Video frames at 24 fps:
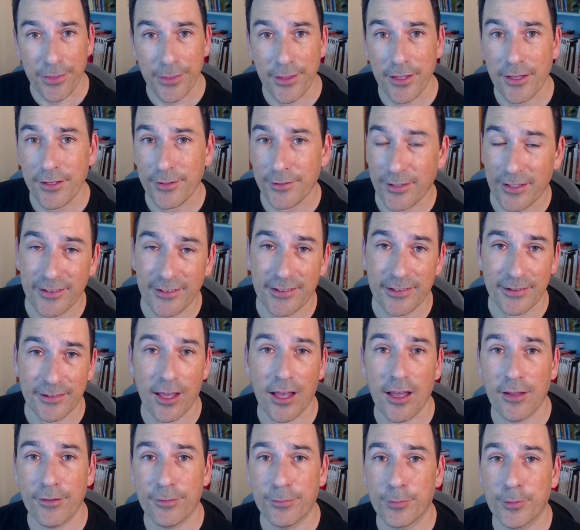think this
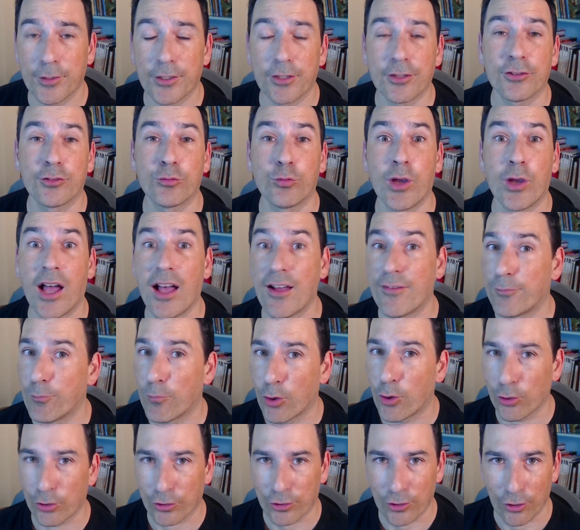enough because we have
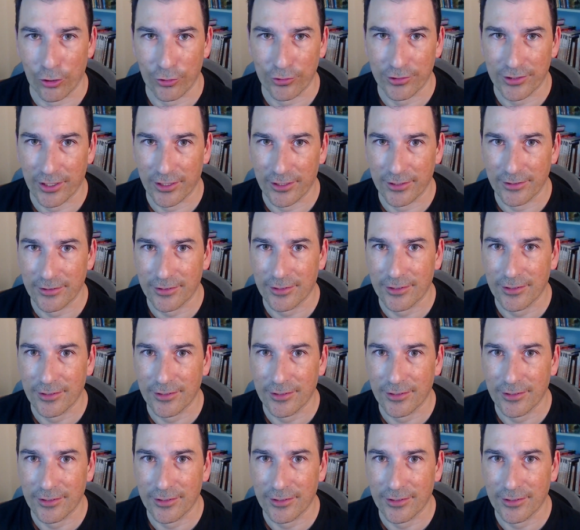more content.